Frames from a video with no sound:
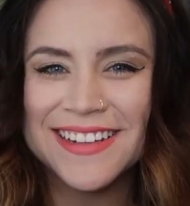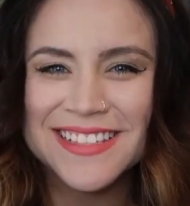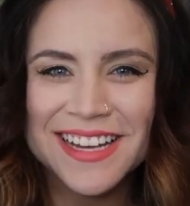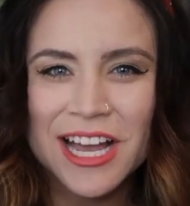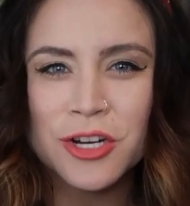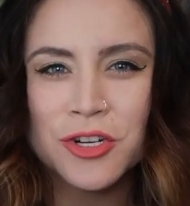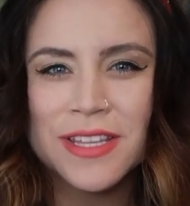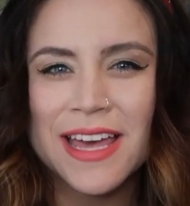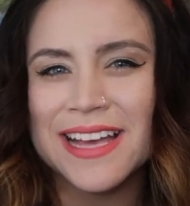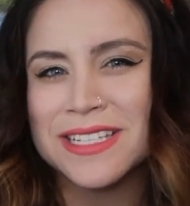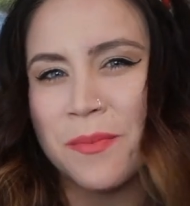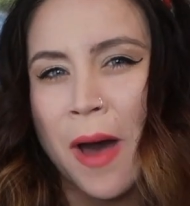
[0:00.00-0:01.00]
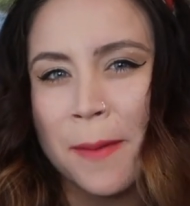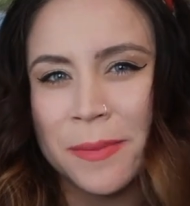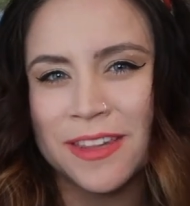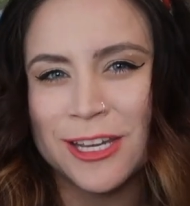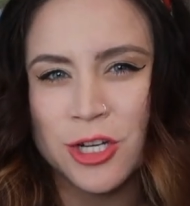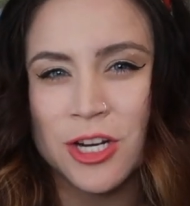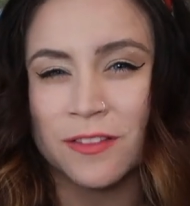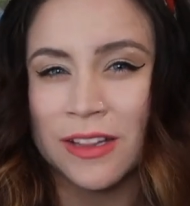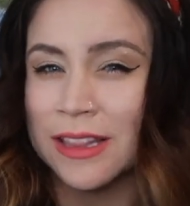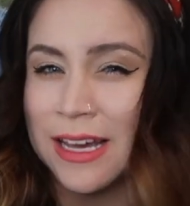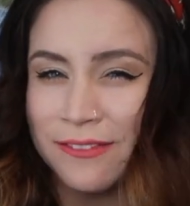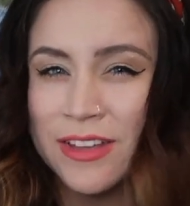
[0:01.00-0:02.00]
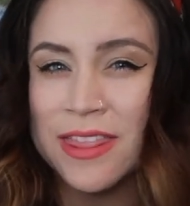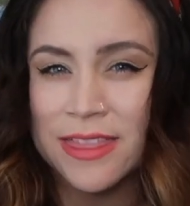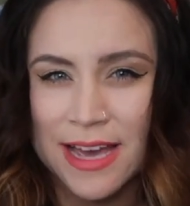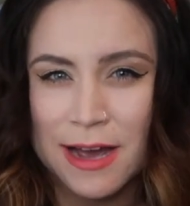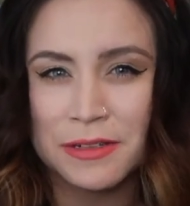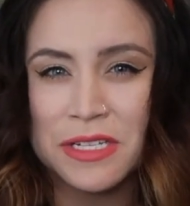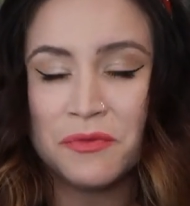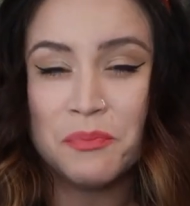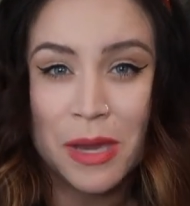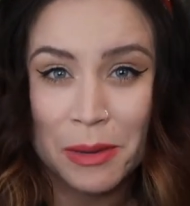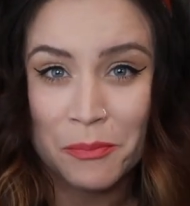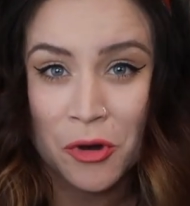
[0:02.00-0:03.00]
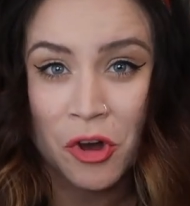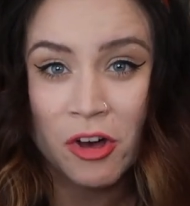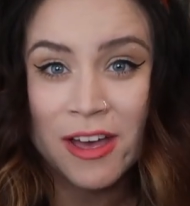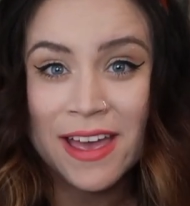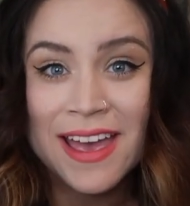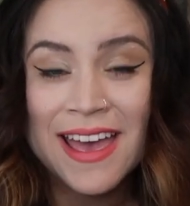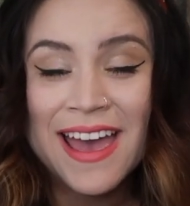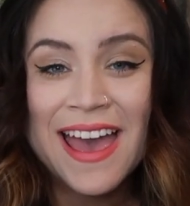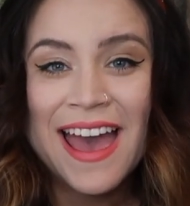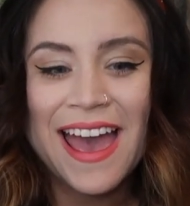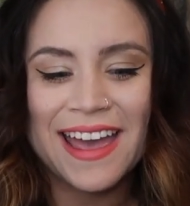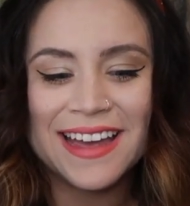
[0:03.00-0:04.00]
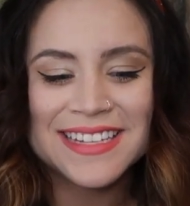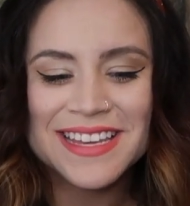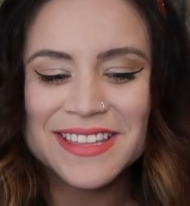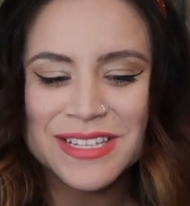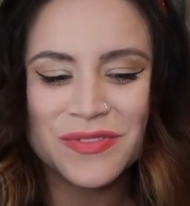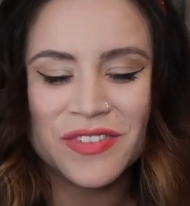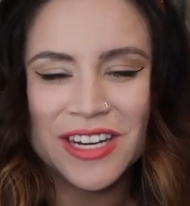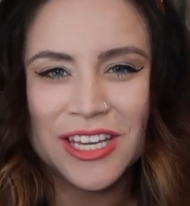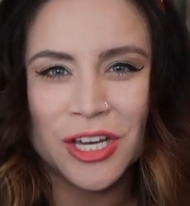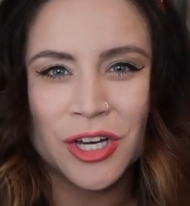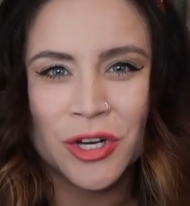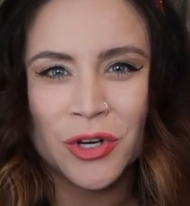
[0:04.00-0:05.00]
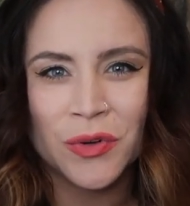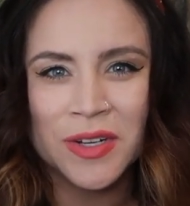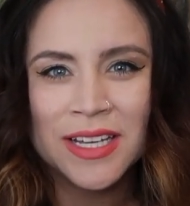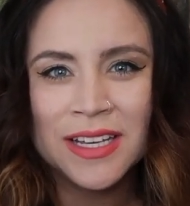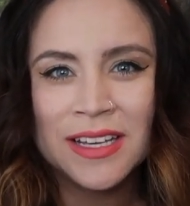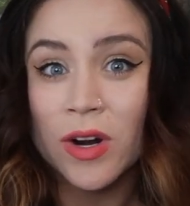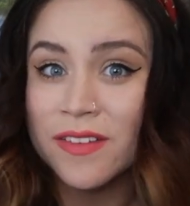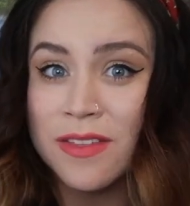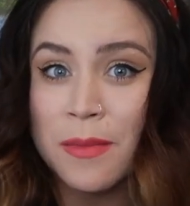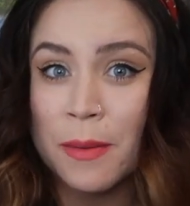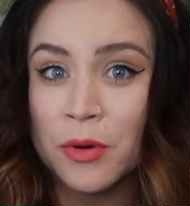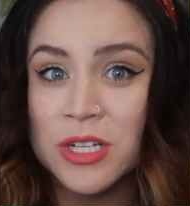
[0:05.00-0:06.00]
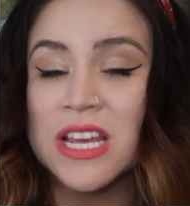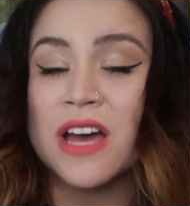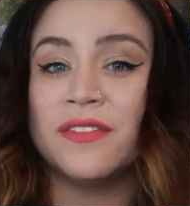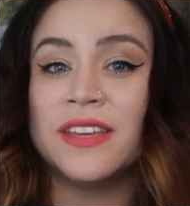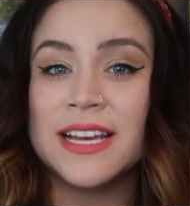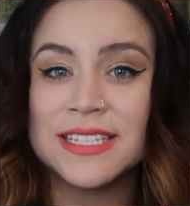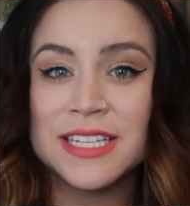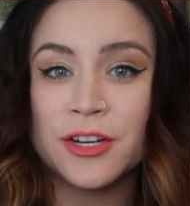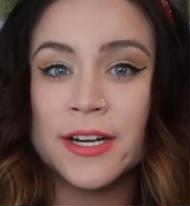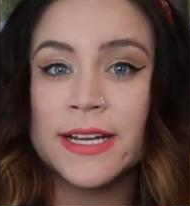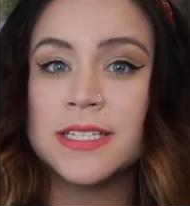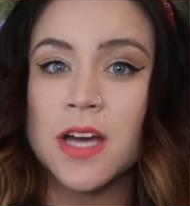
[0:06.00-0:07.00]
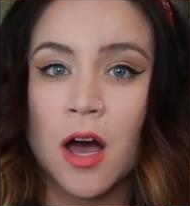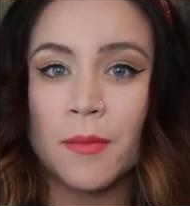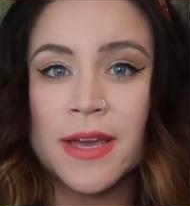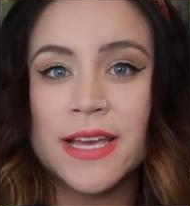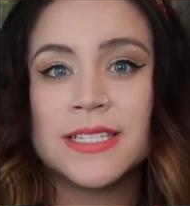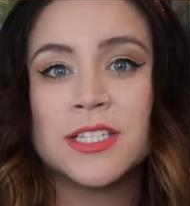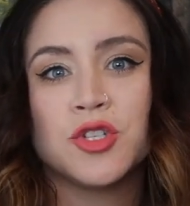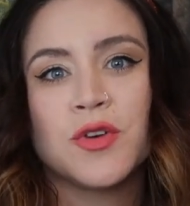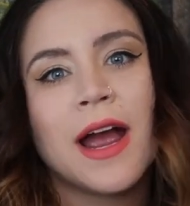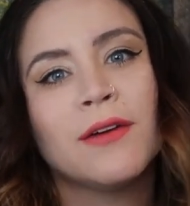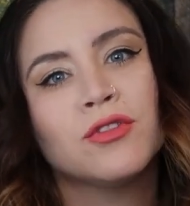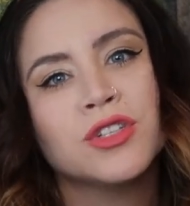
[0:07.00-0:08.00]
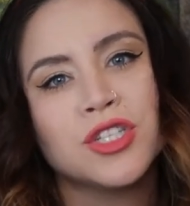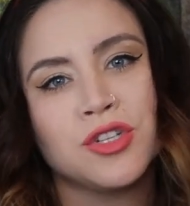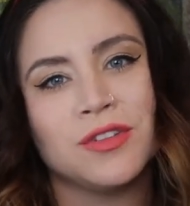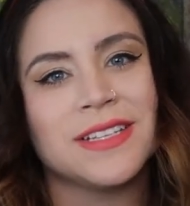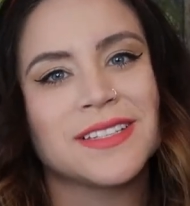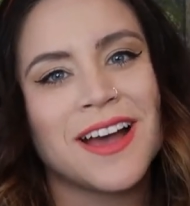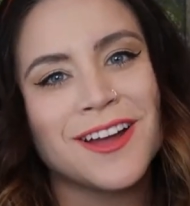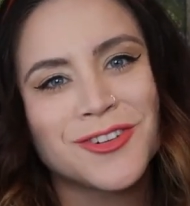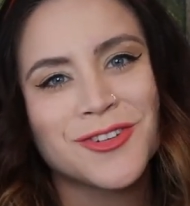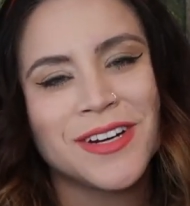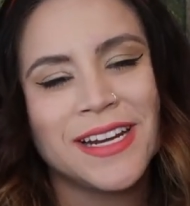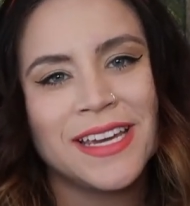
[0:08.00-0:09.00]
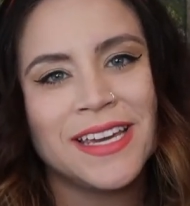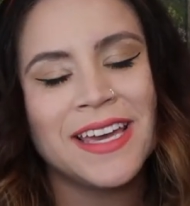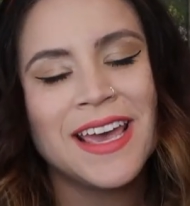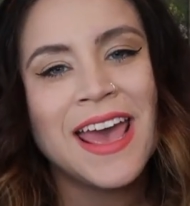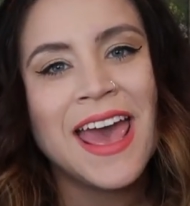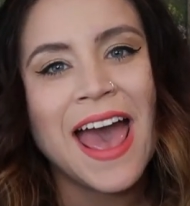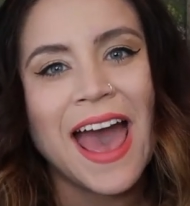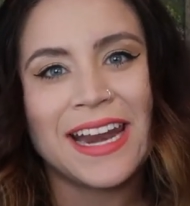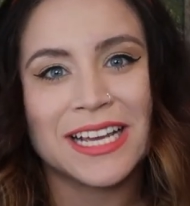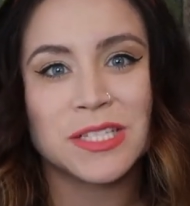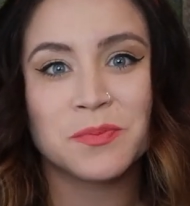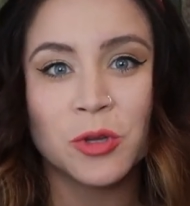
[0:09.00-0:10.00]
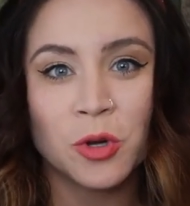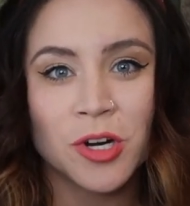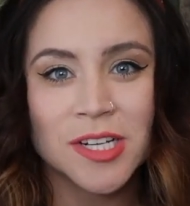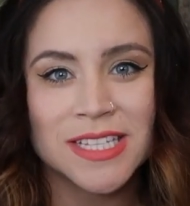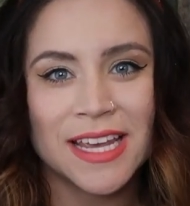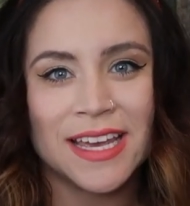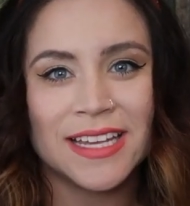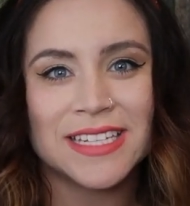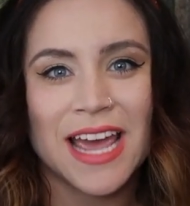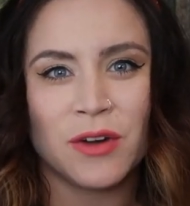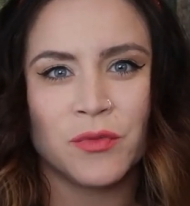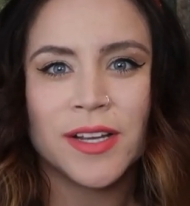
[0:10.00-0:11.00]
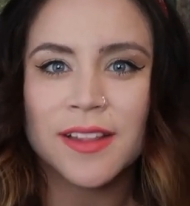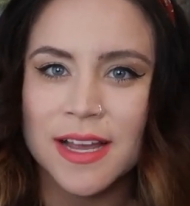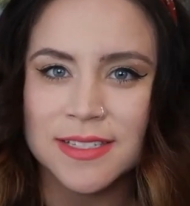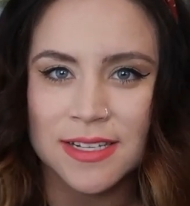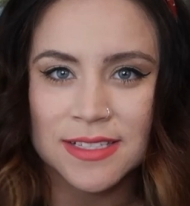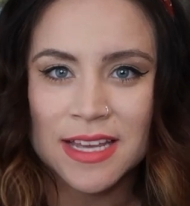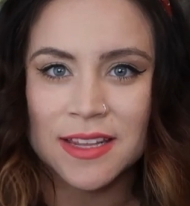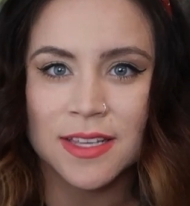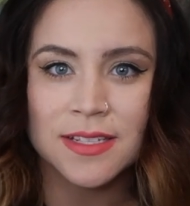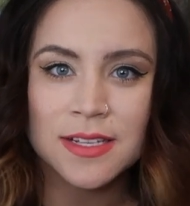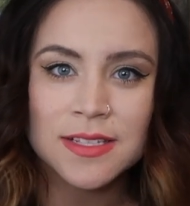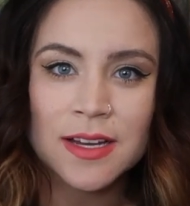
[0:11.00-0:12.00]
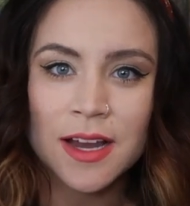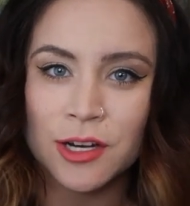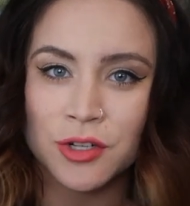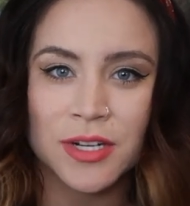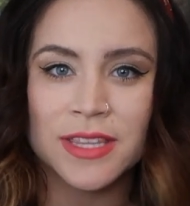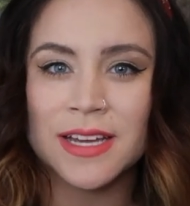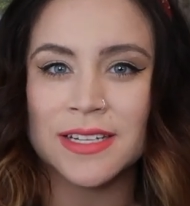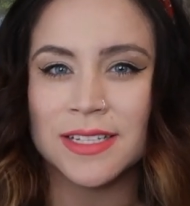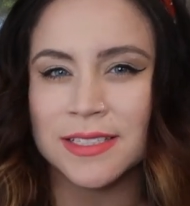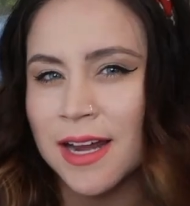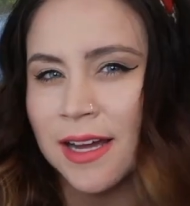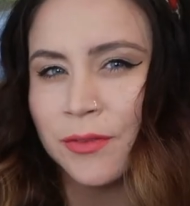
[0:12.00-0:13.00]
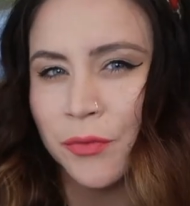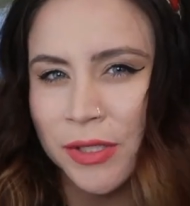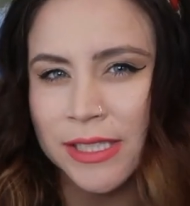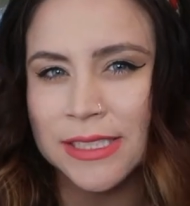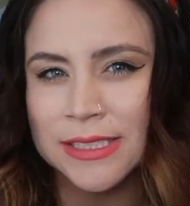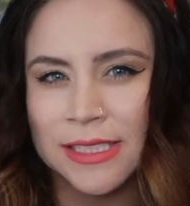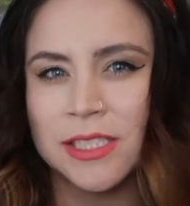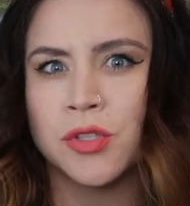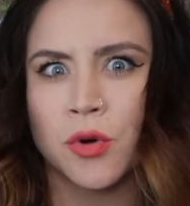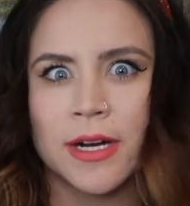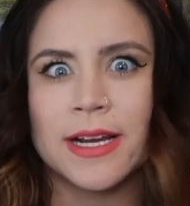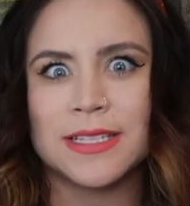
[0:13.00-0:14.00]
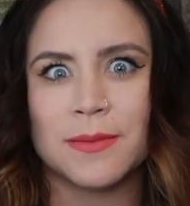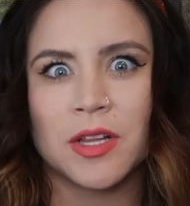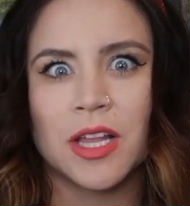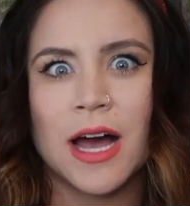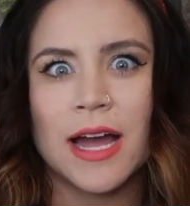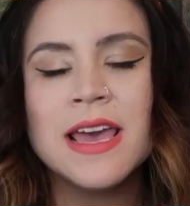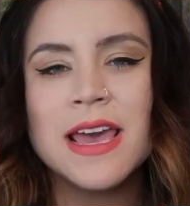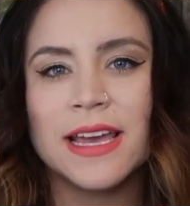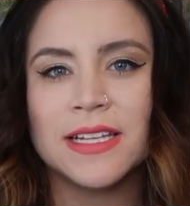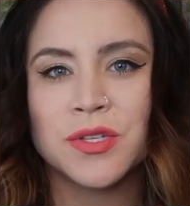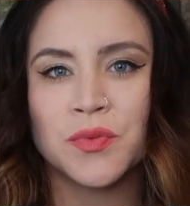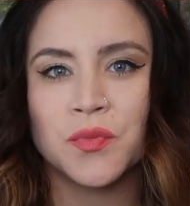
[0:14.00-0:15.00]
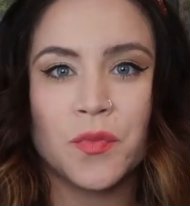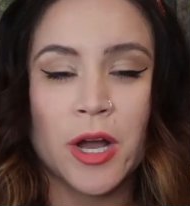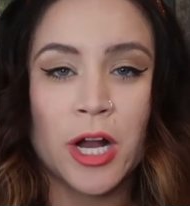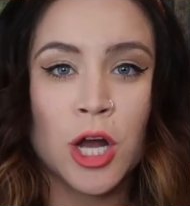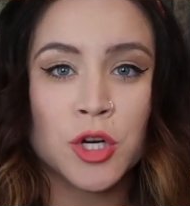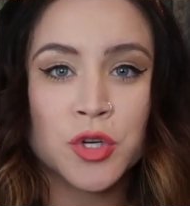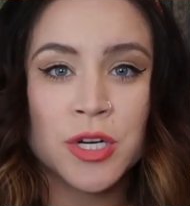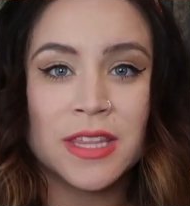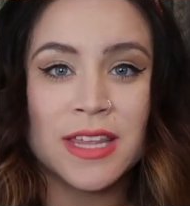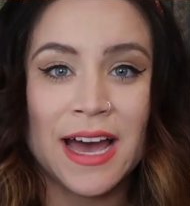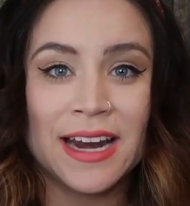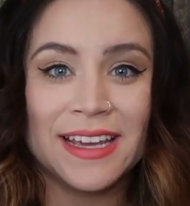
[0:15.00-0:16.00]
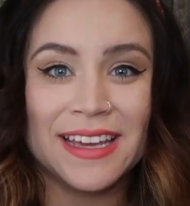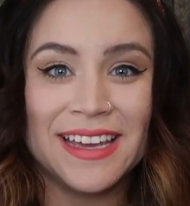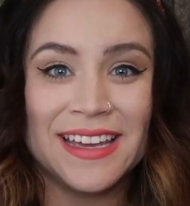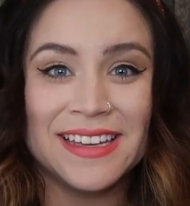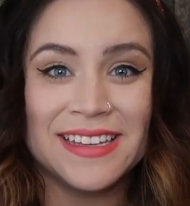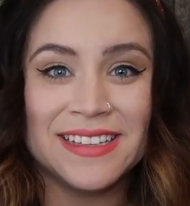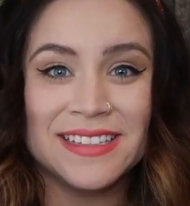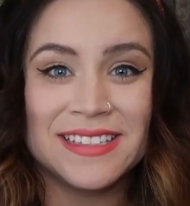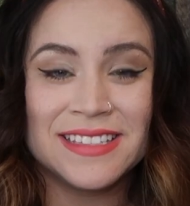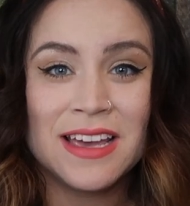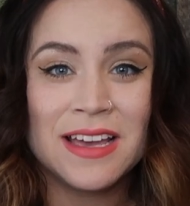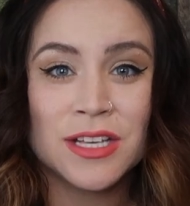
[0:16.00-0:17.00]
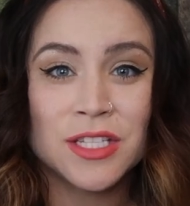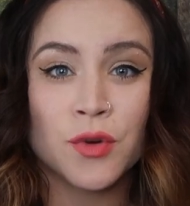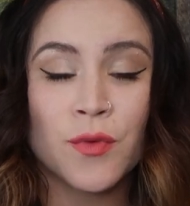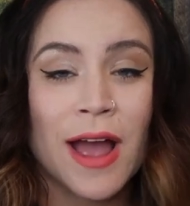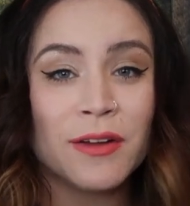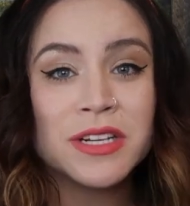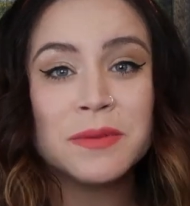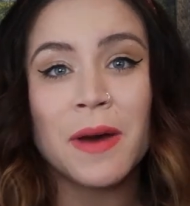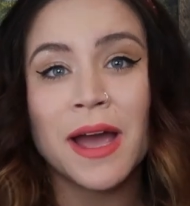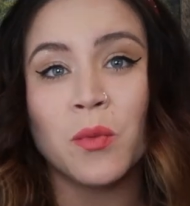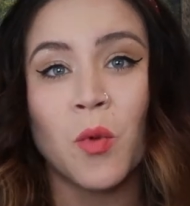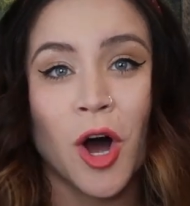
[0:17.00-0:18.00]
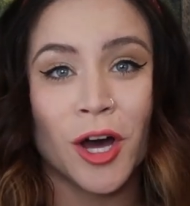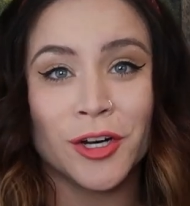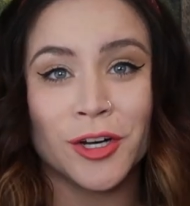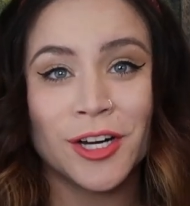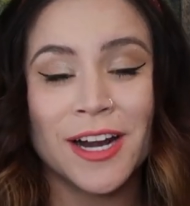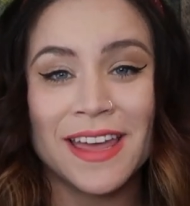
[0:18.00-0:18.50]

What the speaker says: is a country that has a population of 11,000 people, and in this video, one of the members of Yes Theory, Thomas, travels to this country and explores it and realizes that this is a country that does not really see tourism a lot. It's a country that is surrounded by water